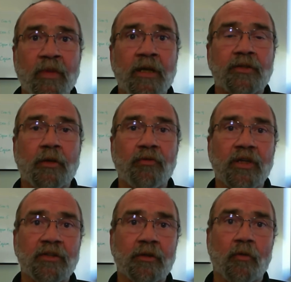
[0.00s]
So
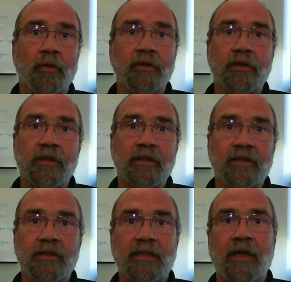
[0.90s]
this course is
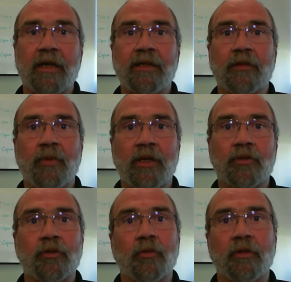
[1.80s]
designed to make
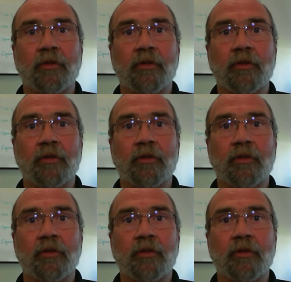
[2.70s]
sure